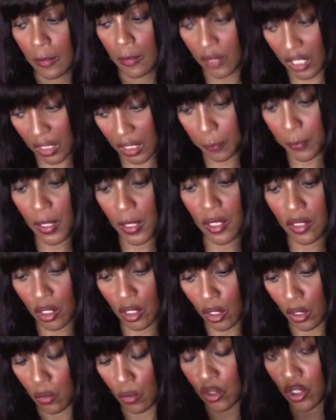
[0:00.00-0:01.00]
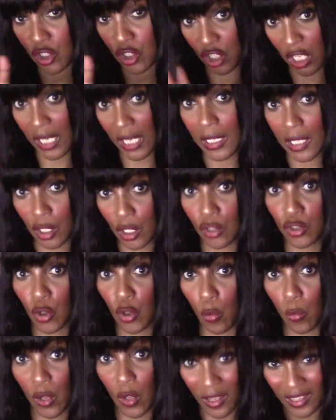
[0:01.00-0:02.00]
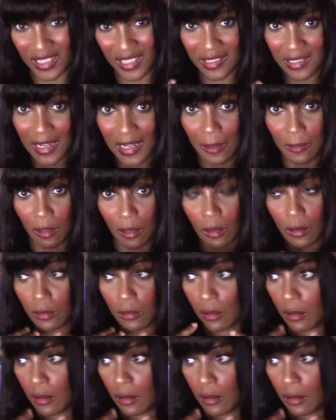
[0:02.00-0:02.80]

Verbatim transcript: This person who's checking on your work is now like,